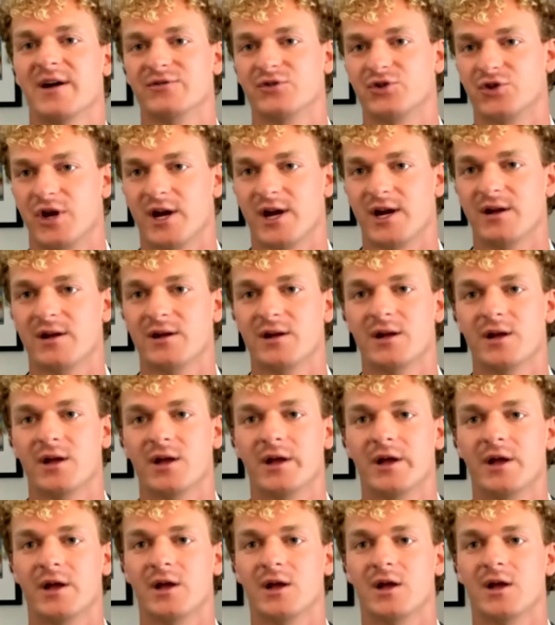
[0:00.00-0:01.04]
F train.
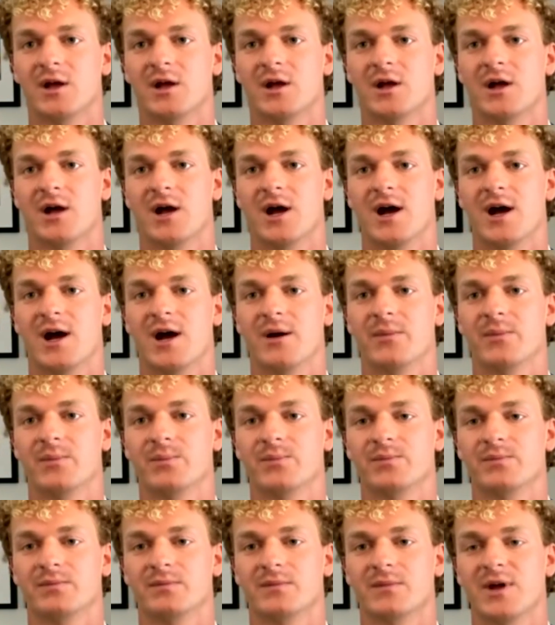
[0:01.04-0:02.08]

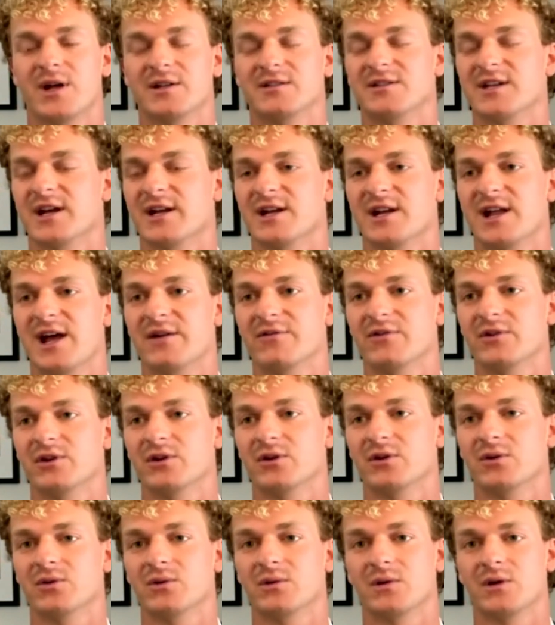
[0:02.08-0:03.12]
At 2nd
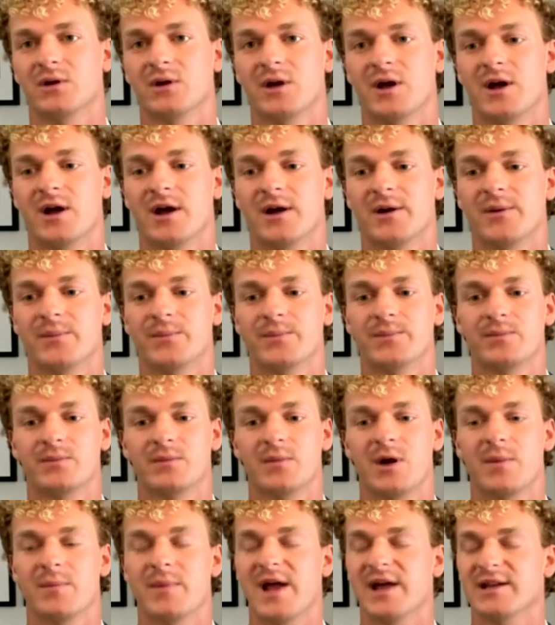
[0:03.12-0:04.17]
Avenue, a
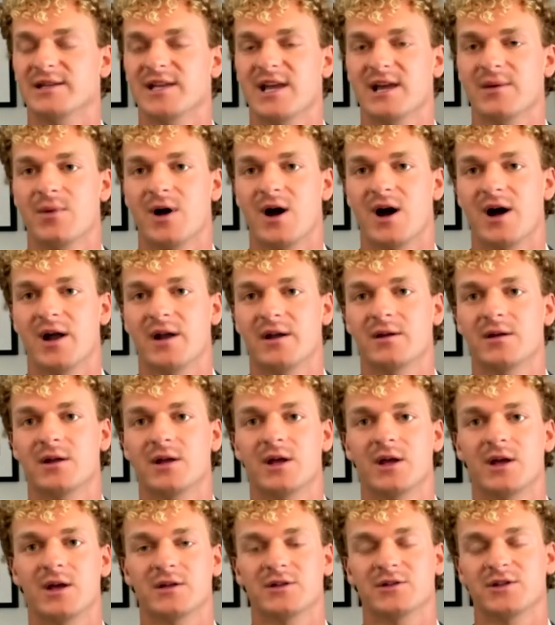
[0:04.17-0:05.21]
man came on,
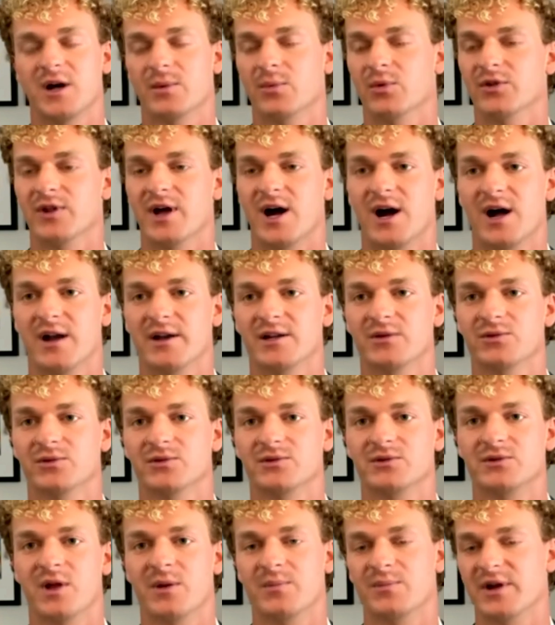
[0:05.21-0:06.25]
stumbled on. He
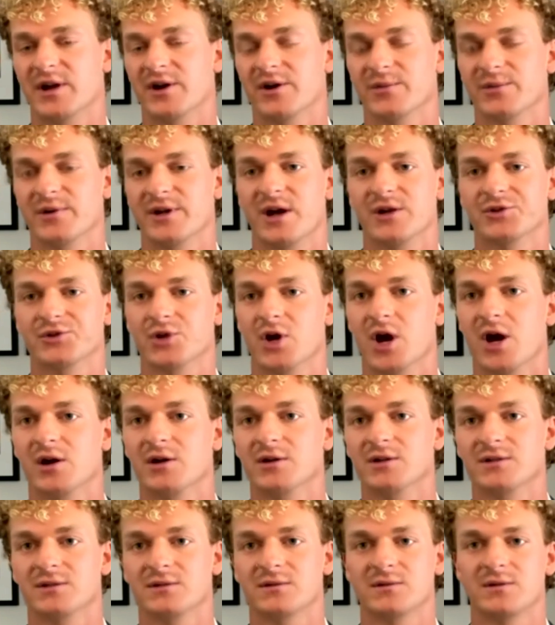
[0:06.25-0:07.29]
appeared to be on
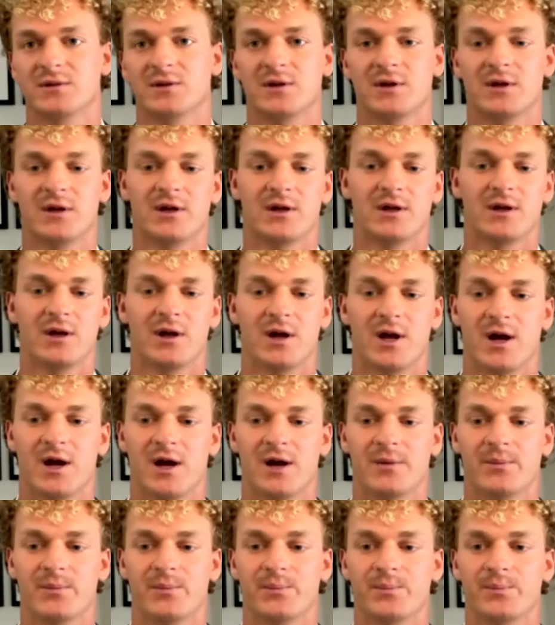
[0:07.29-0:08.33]
drugs.
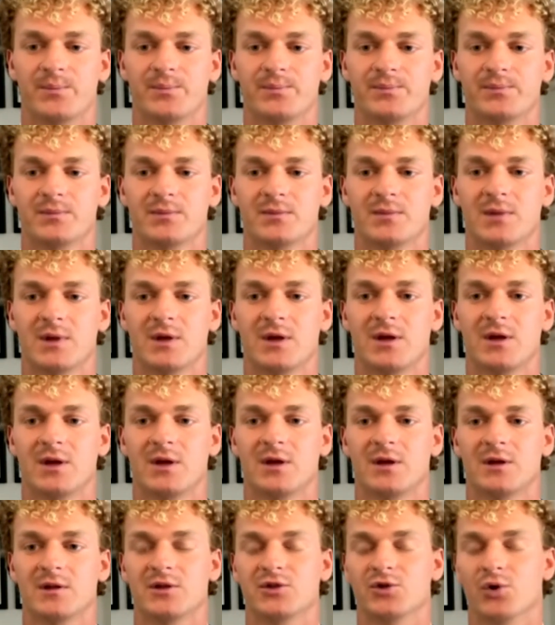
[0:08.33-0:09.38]

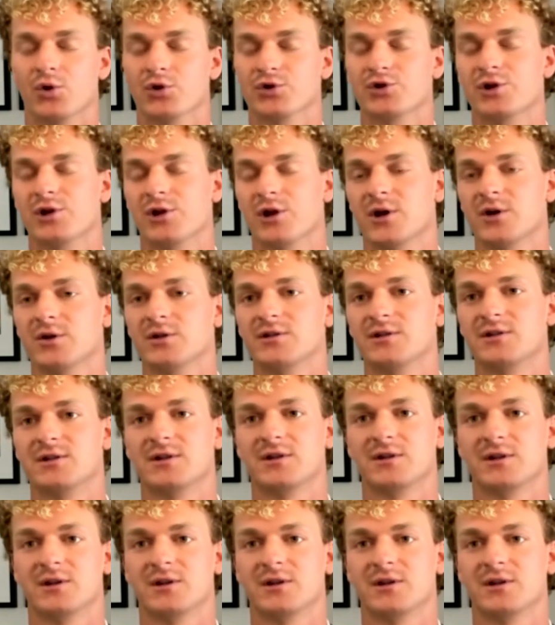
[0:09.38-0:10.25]
The doors closed.